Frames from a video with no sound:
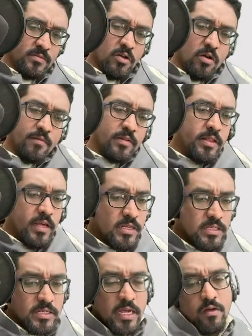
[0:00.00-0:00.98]
or Awadhi
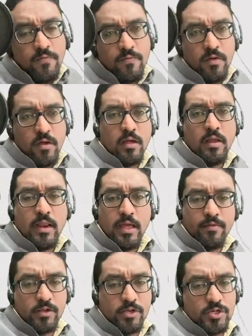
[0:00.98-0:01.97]
style of
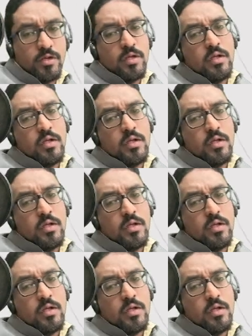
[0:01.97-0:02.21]
language.